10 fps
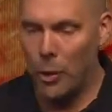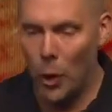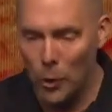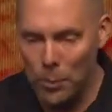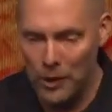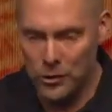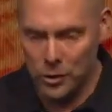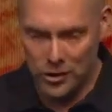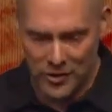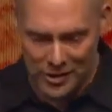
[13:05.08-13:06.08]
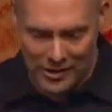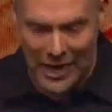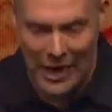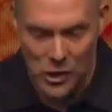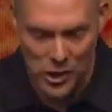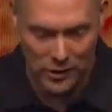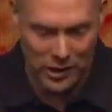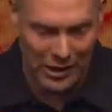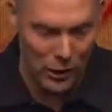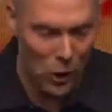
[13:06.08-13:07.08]
purpose, there's this intention
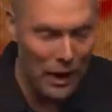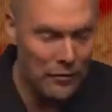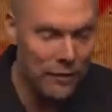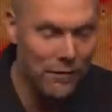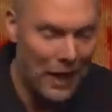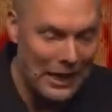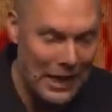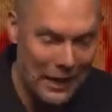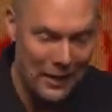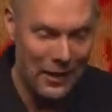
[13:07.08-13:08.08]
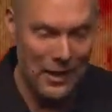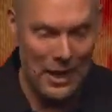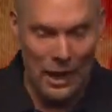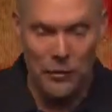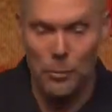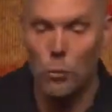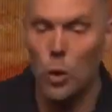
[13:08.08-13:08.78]
to like, no, I have to find it, and I have to